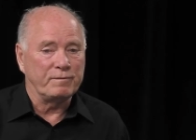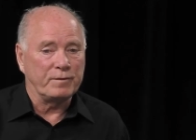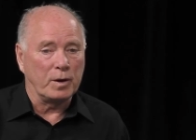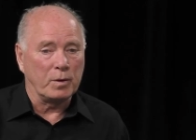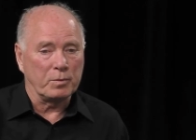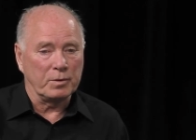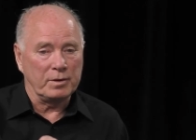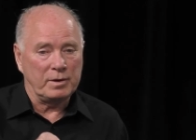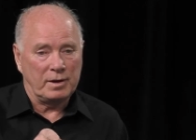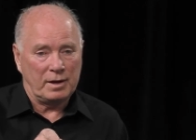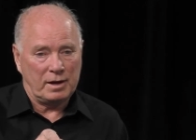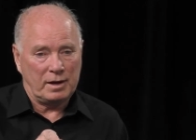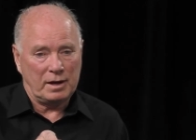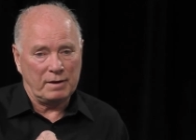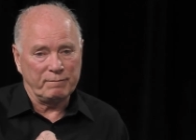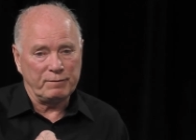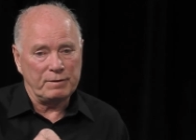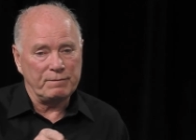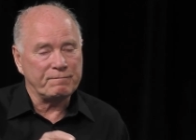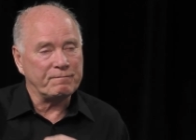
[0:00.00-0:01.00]
forward,
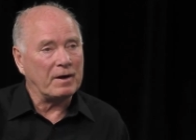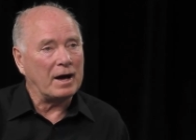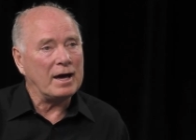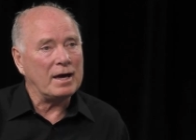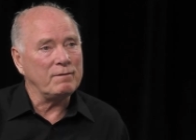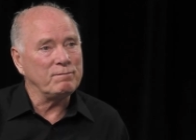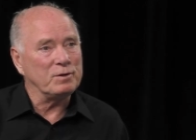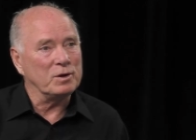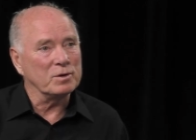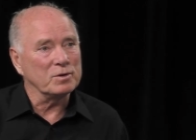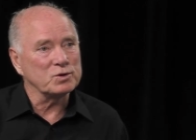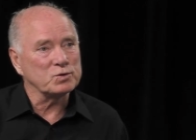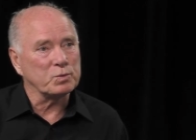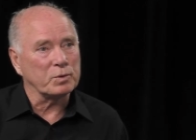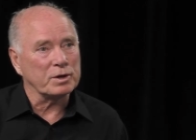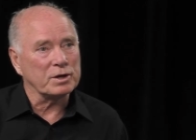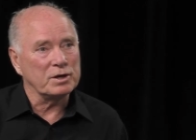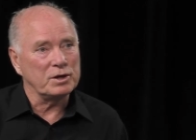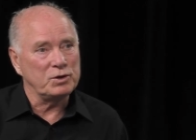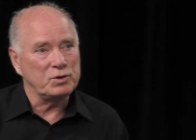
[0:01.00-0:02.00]
every five years
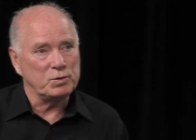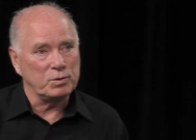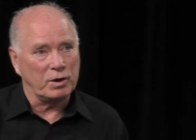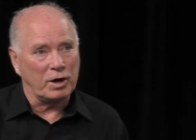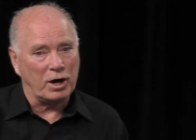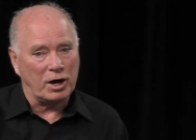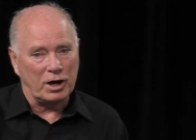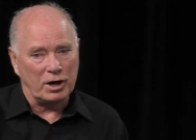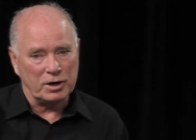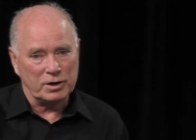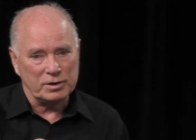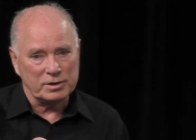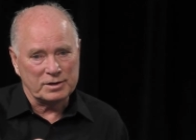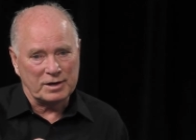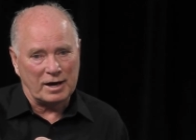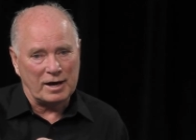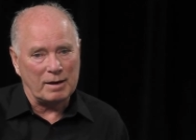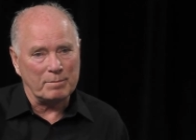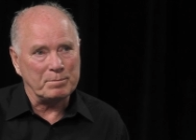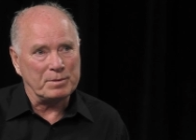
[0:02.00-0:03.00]
we're going to do a hard
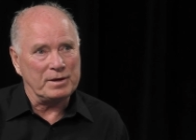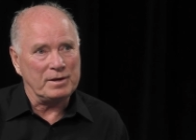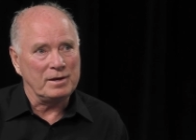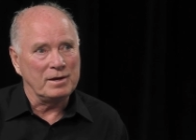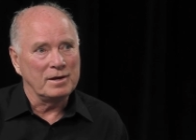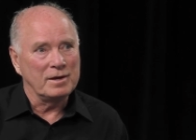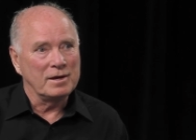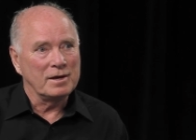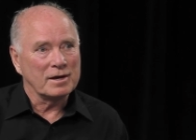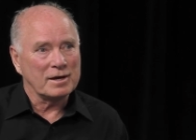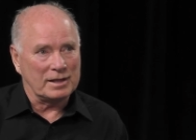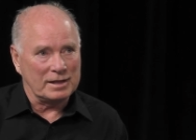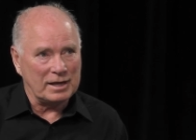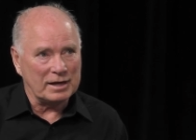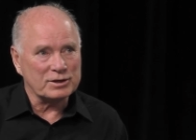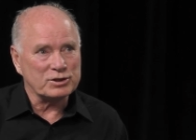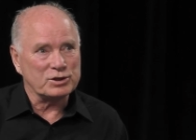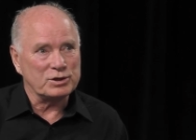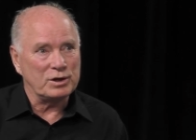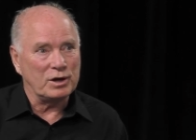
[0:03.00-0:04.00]
copy
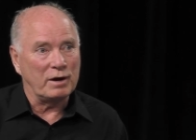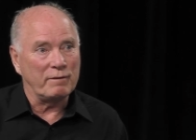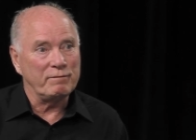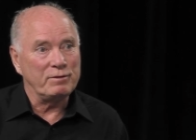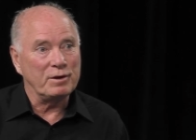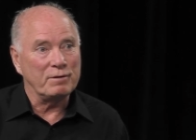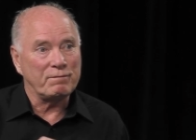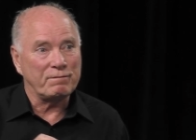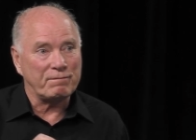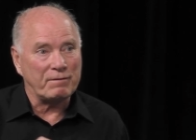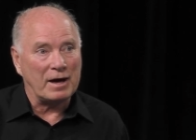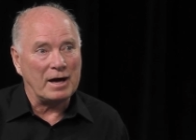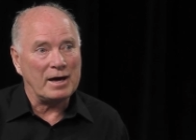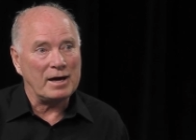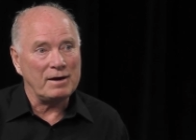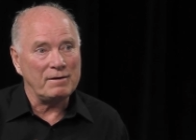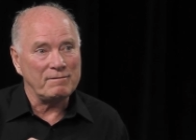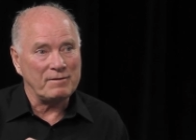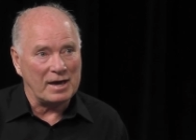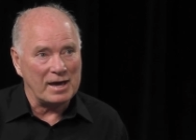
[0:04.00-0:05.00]
collection oh. of the oh.
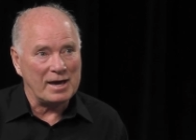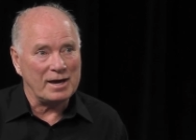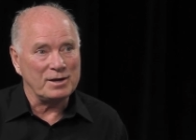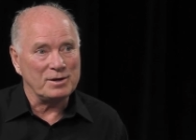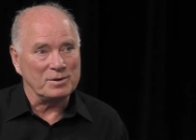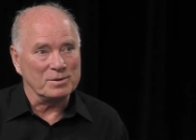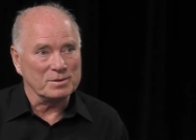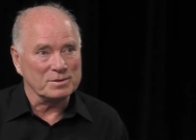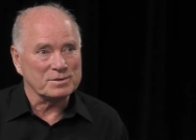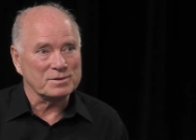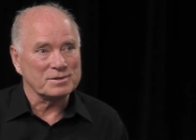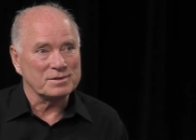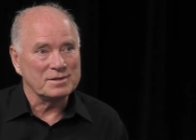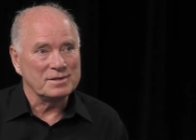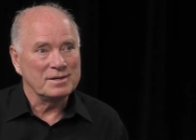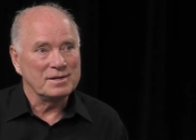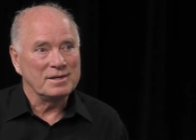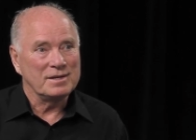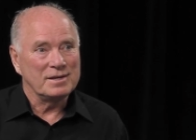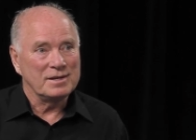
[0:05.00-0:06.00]
five annuals. Oh,
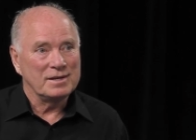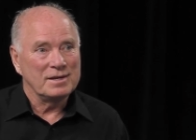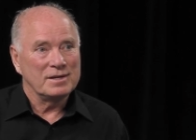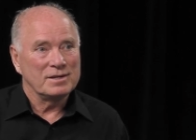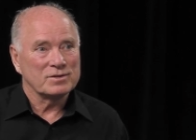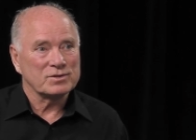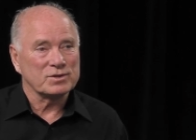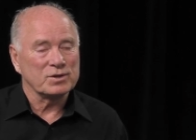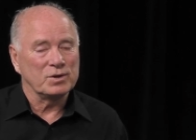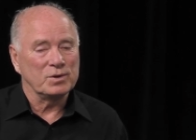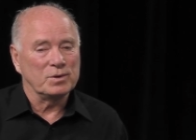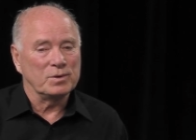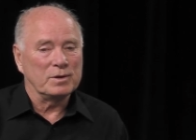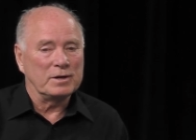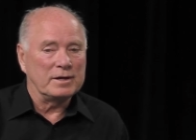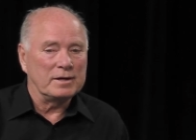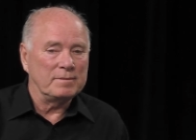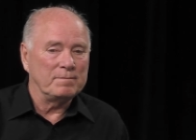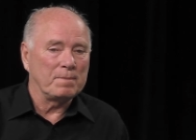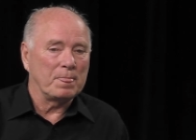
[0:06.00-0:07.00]
nice. So
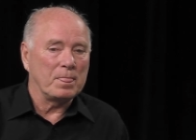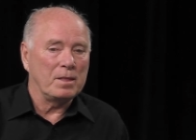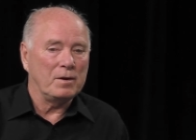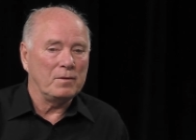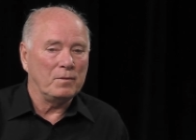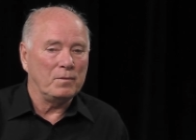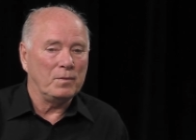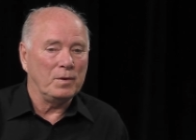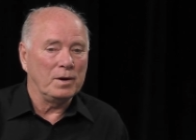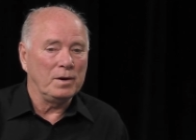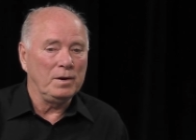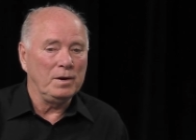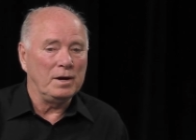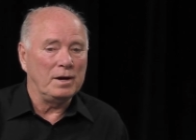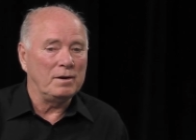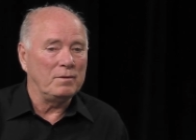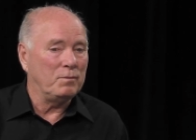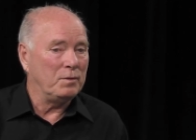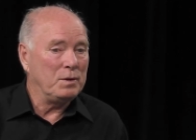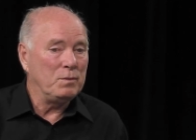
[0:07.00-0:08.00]
um, we're,
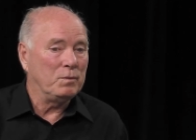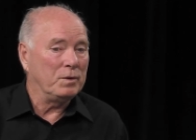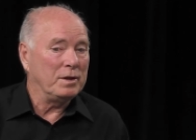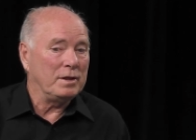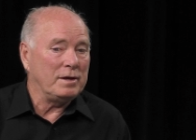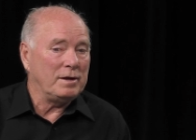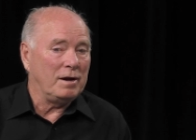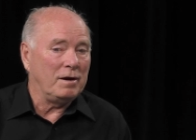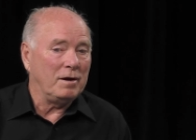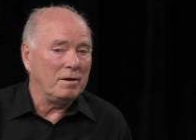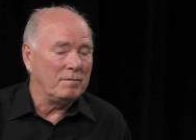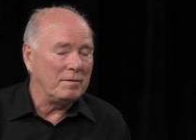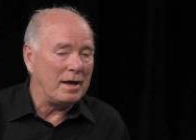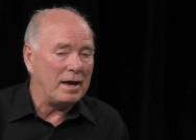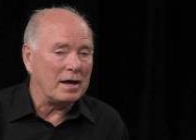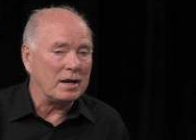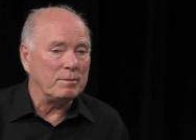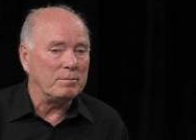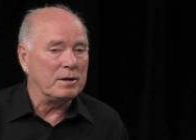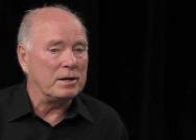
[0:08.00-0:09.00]
uh, we really are
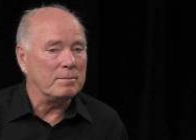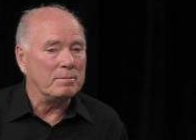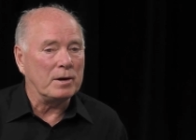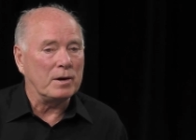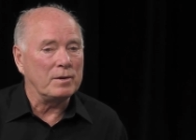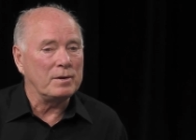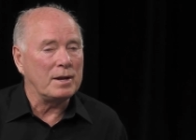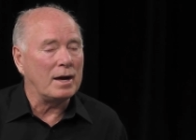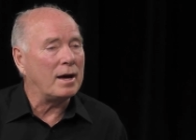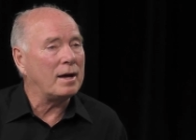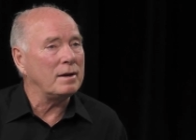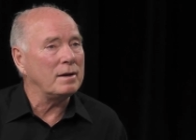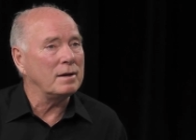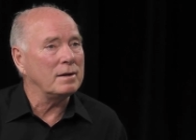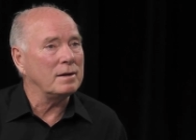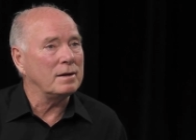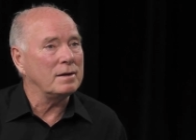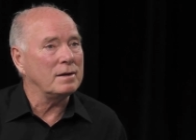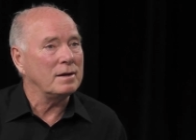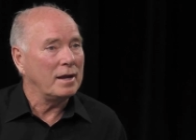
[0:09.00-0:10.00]
adamant about not
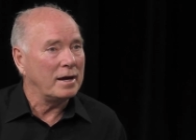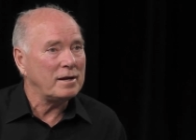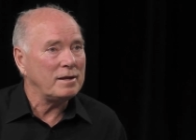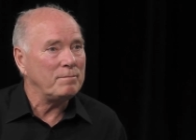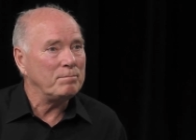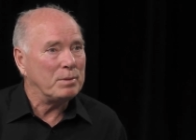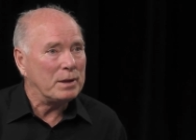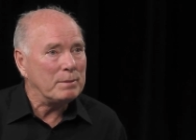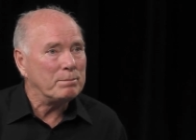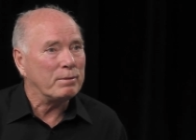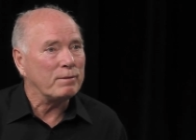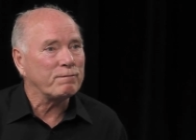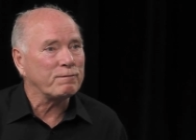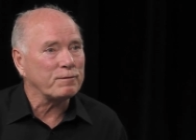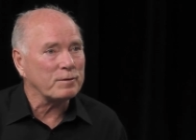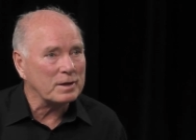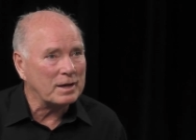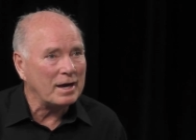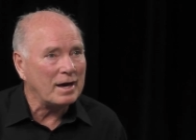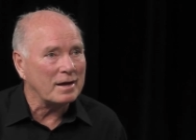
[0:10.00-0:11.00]
letting people
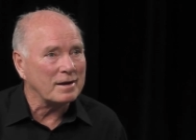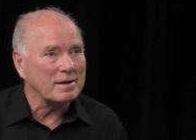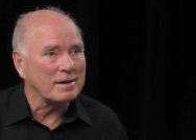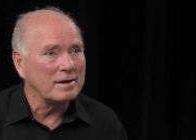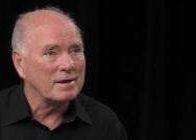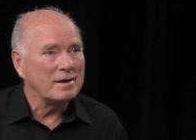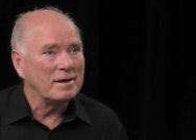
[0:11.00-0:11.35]
forget